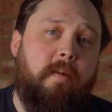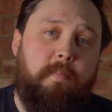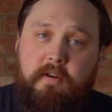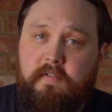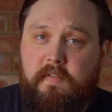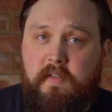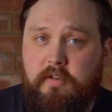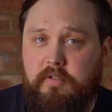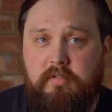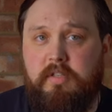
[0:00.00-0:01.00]
Both of
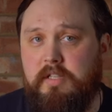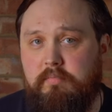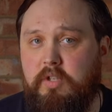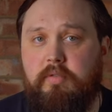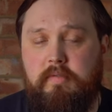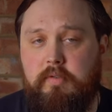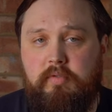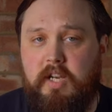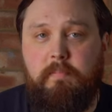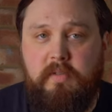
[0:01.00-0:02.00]
those, you just use
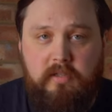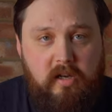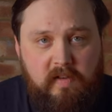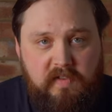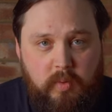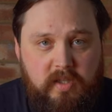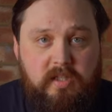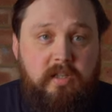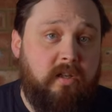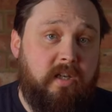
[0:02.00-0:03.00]
your numbers afterwards
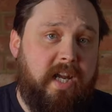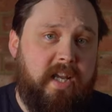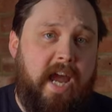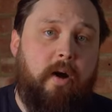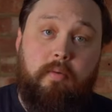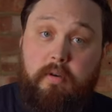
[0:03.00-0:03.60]
to denote how